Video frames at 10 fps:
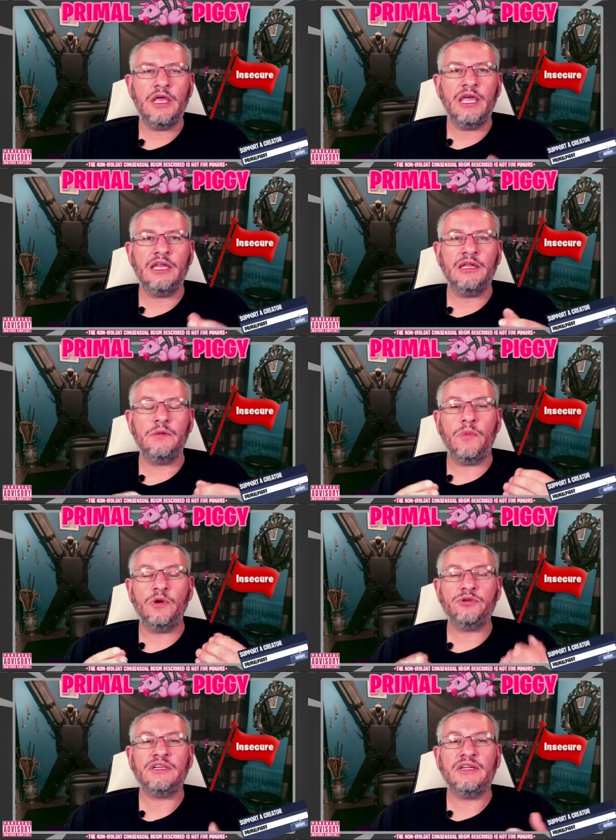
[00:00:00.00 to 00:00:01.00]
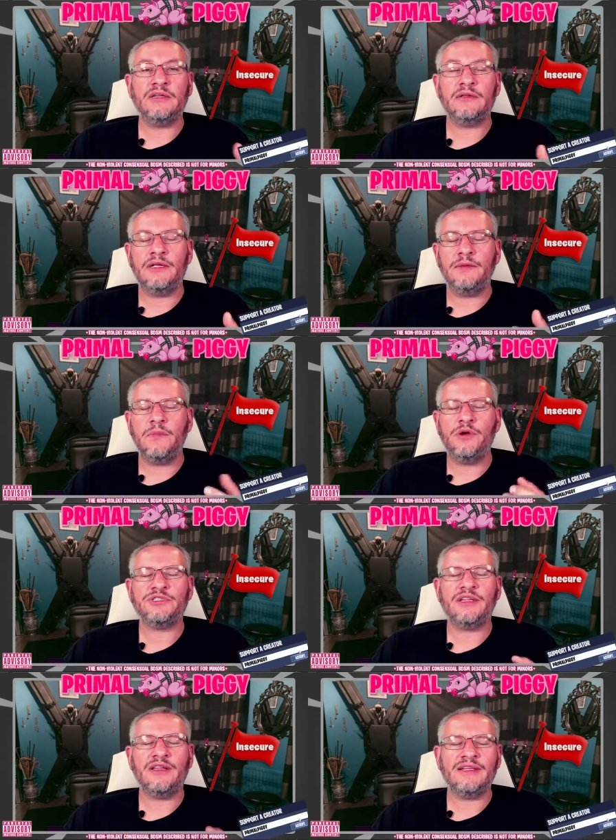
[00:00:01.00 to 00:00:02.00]
in an emotion
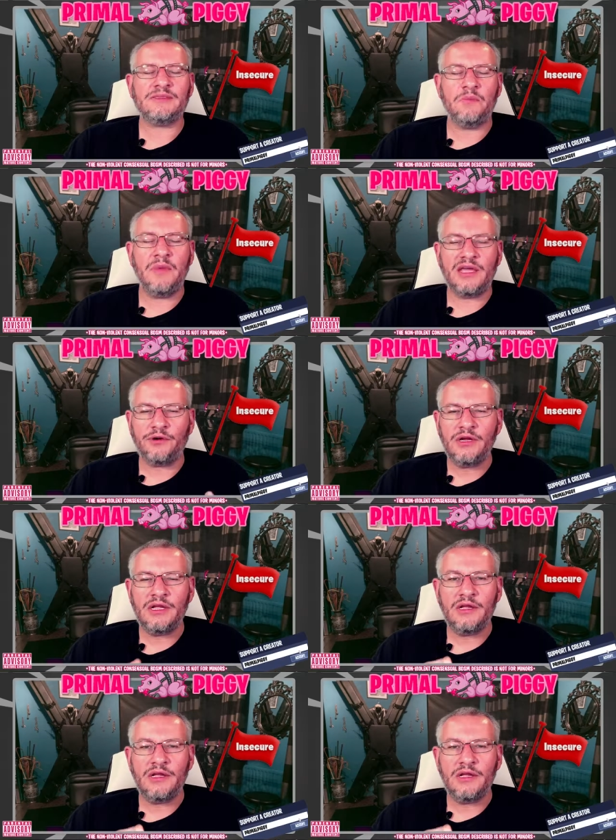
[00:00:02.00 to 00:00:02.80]
emotionless manner.